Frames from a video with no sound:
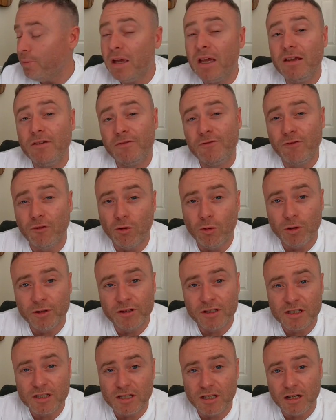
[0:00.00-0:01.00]

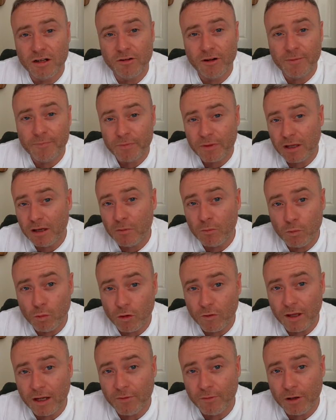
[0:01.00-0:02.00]
peat-forward distillery in
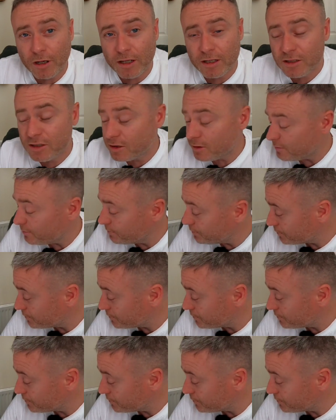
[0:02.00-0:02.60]
what they release.